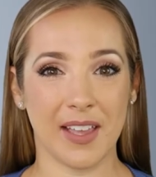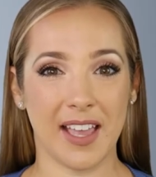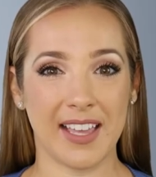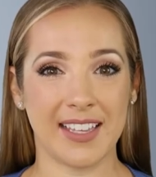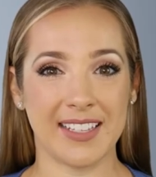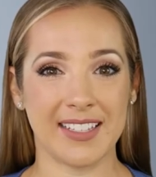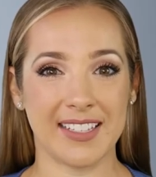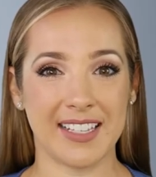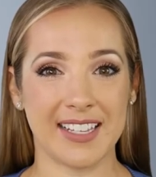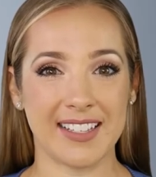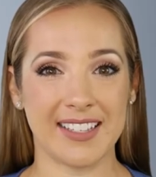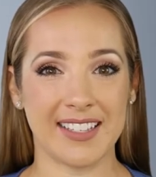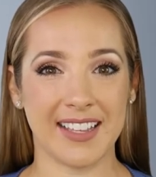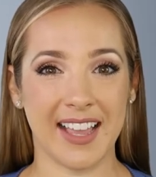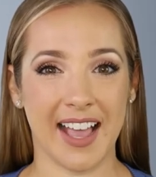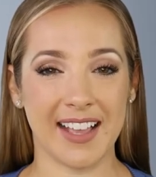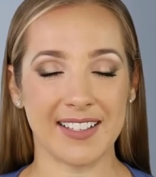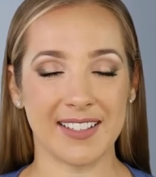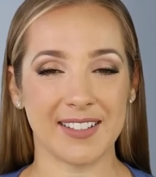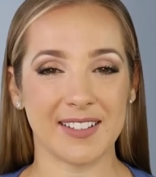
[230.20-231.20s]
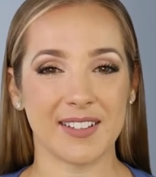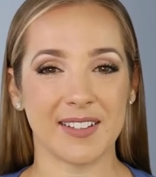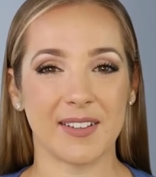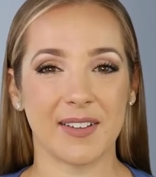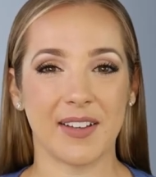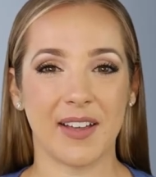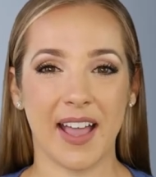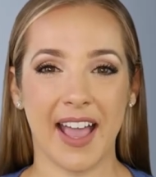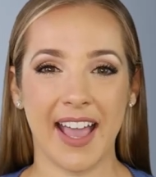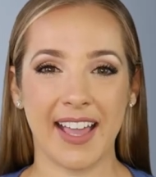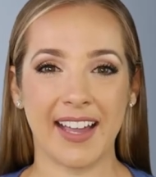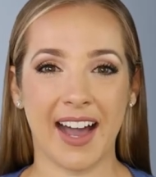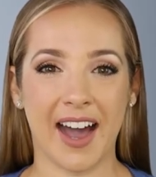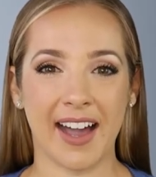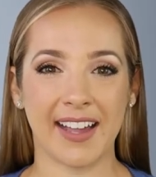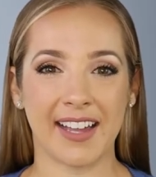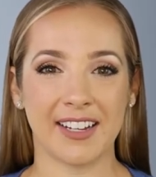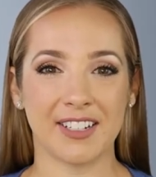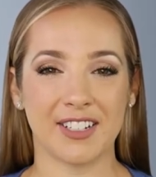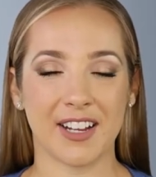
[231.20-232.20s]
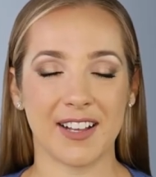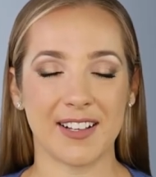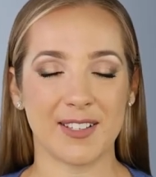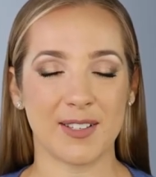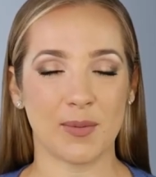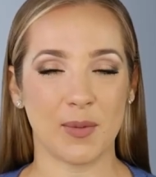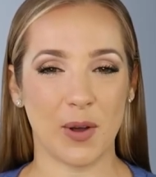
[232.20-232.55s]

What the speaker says: In a DCS, AI adjusts